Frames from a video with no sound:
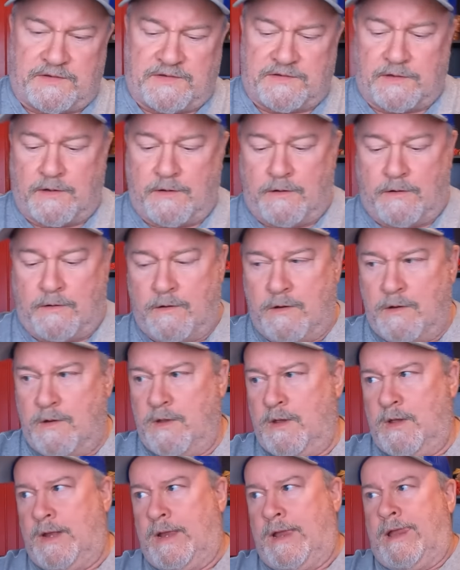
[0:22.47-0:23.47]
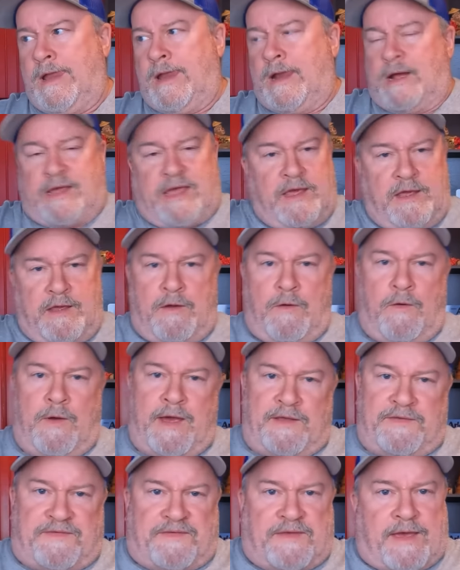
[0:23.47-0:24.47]
so I can't go
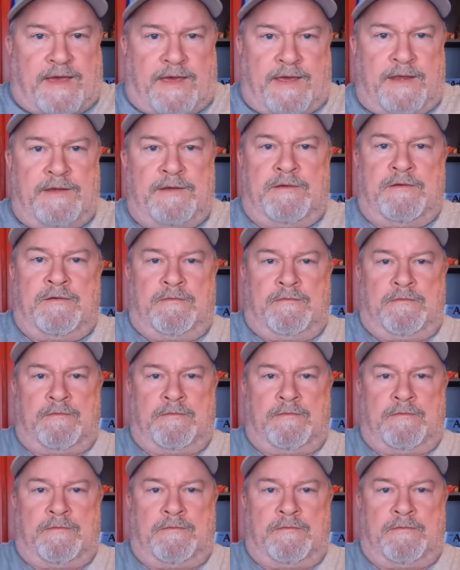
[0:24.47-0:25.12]
outside.